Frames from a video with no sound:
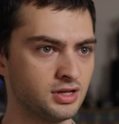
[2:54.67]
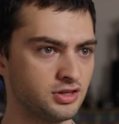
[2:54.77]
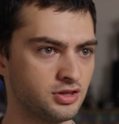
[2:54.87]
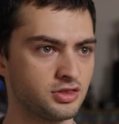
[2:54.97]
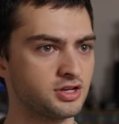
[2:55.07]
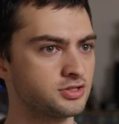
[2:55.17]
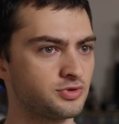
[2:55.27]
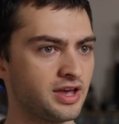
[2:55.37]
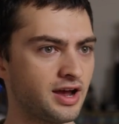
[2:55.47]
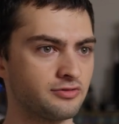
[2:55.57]
The things
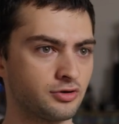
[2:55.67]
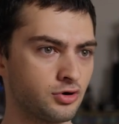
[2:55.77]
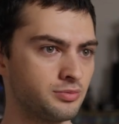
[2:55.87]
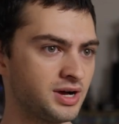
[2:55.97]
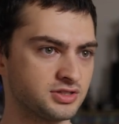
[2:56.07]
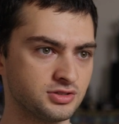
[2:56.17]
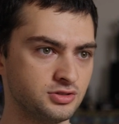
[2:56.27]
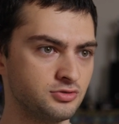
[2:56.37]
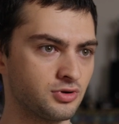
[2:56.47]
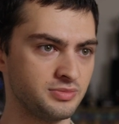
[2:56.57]
we have our robots
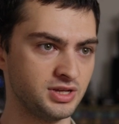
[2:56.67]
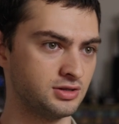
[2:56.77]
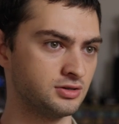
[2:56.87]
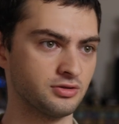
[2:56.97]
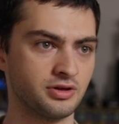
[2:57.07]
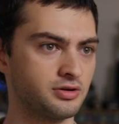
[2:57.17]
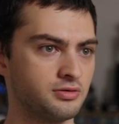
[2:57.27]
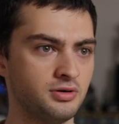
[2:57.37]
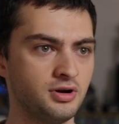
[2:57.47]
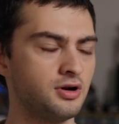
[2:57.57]
do are menial.
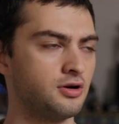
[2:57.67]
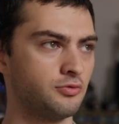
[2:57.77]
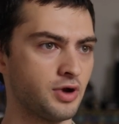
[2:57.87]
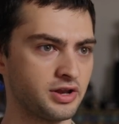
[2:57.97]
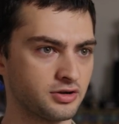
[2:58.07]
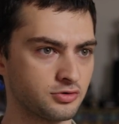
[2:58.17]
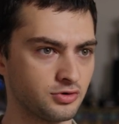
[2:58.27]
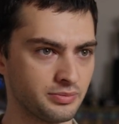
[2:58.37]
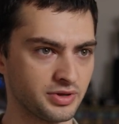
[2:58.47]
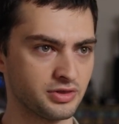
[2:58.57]
They're running
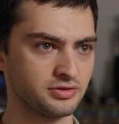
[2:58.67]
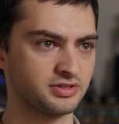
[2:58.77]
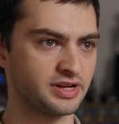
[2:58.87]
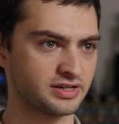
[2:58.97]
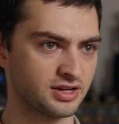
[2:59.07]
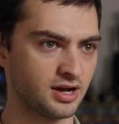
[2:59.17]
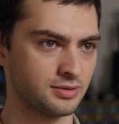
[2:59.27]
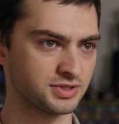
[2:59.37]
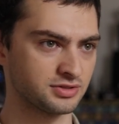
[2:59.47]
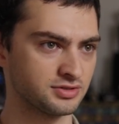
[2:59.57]
equipment, they're detecting
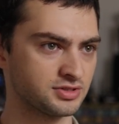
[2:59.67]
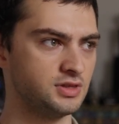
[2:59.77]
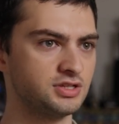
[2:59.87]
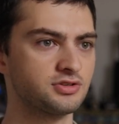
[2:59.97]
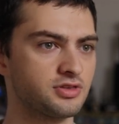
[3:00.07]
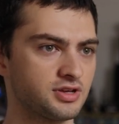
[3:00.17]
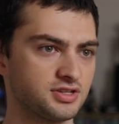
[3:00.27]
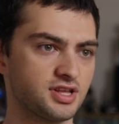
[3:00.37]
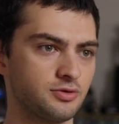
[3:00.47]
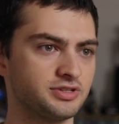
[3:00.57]
obstacles. These are
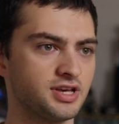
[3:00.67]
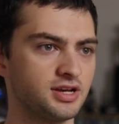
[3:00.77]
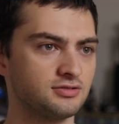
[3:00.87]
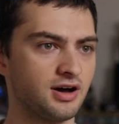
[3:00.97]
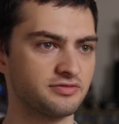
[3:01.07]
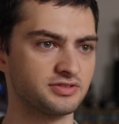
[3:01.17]
things that would take a lot of